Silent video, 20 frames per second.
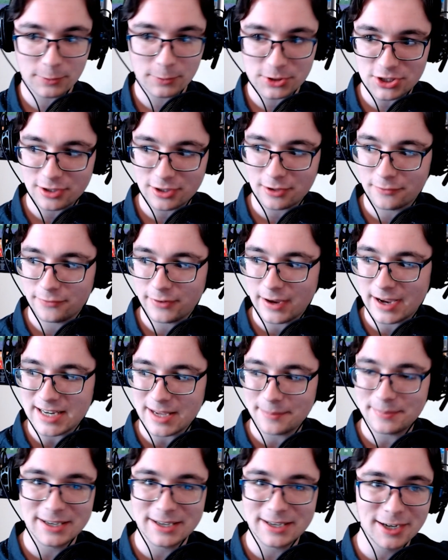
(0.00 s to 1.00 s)
which you can find
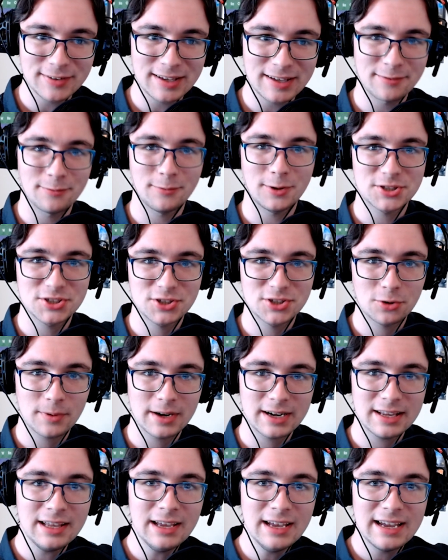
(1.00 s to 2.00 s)
up here if you haven't watched it
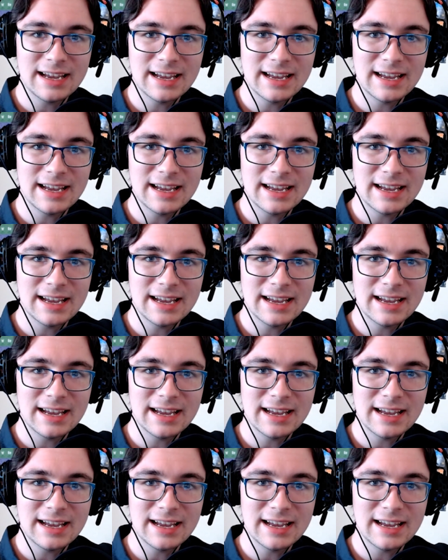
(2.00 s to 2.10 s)
already,